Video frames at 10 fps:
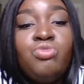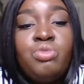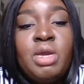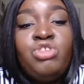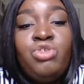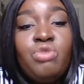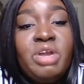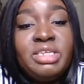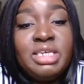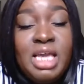make sure you're
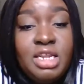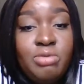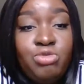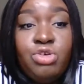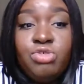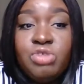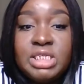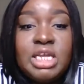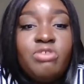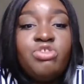raising kingdom children and
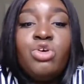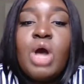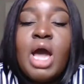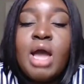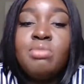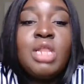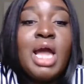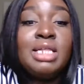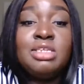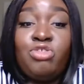stuff. So I'm
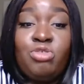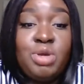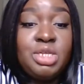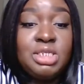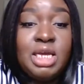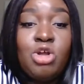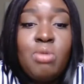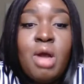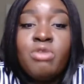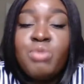not disrespecting stay-at-home
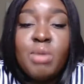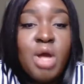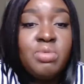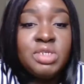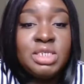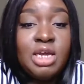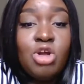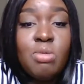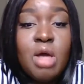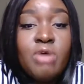moms. My mom was a
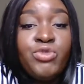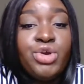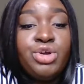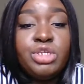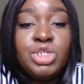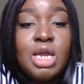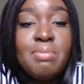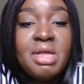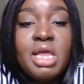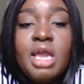stay-at-home mom for a good chunk of
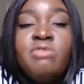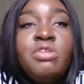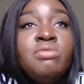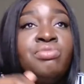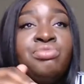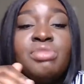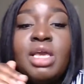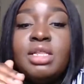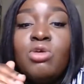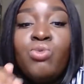my life.
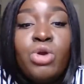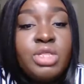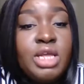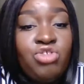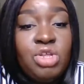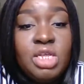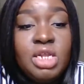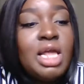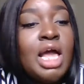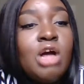And the work that she did
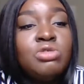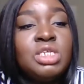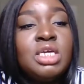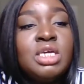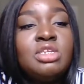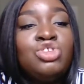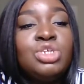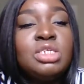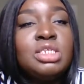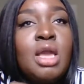in the house is
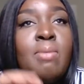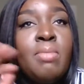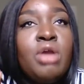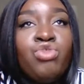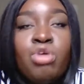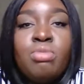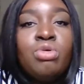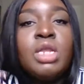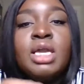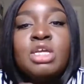just
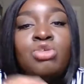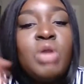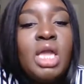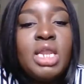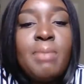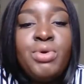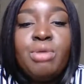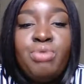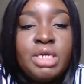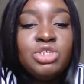immeasurable. Like you cannot put a
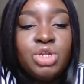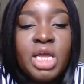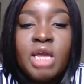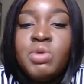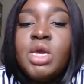price on that.